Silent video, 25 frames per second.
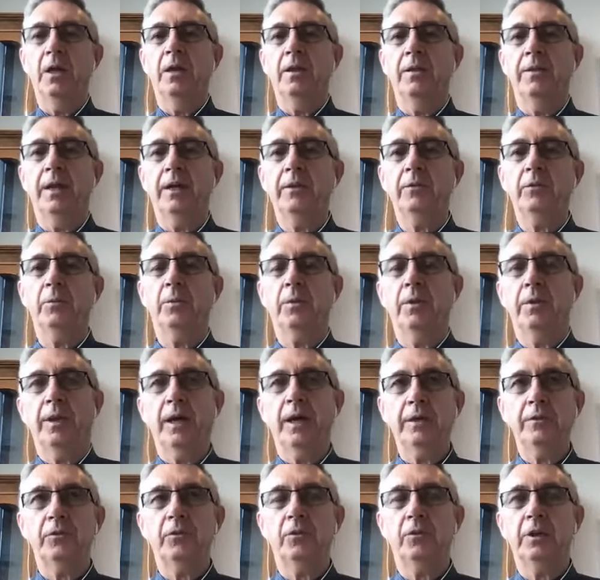
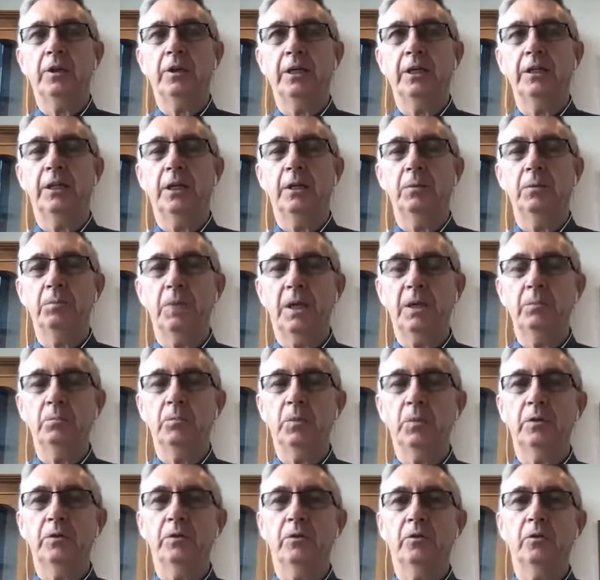That's in
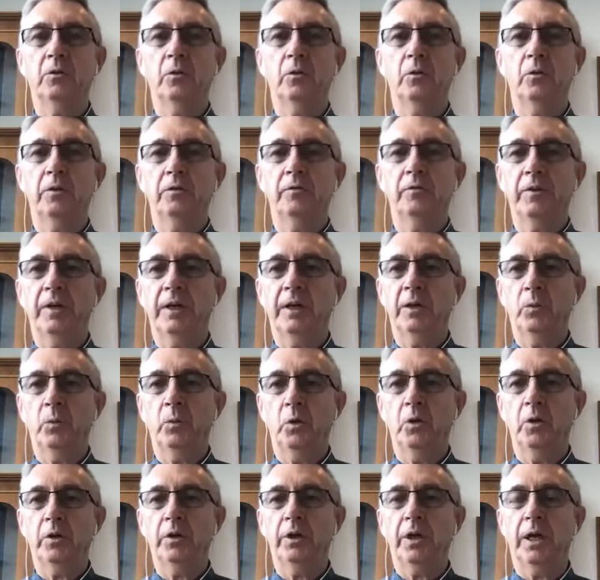amendments to the Fair
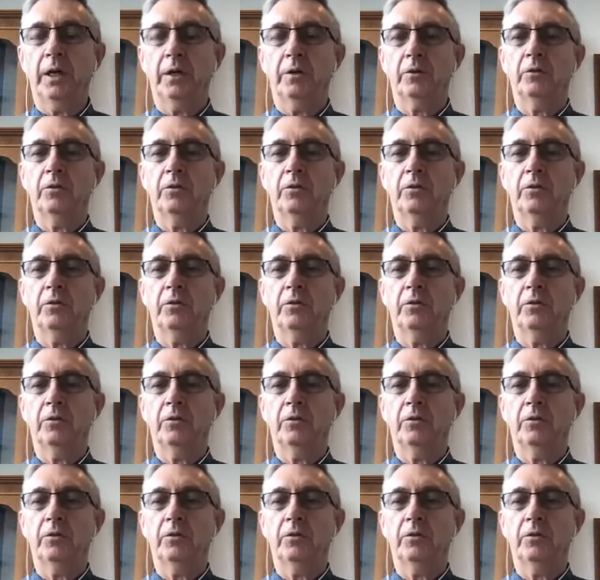Work Act.